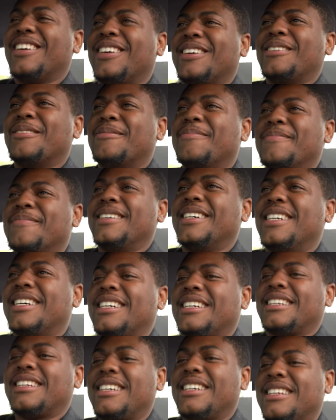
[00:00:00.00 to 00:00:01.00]
oh,
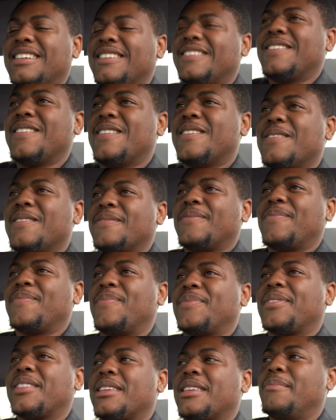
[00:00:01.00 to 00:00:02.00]
man. I don't know.
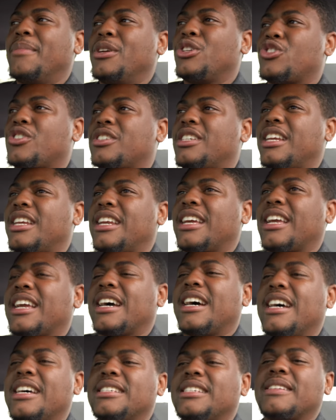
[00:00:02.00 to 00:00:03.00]
I'm interested in it,
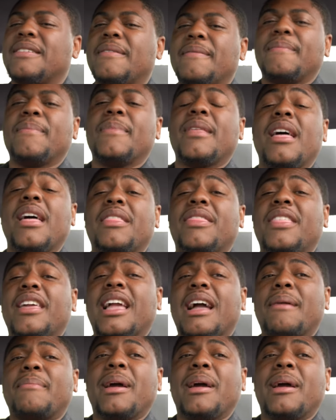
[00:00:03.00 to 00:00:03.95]
guys. I think I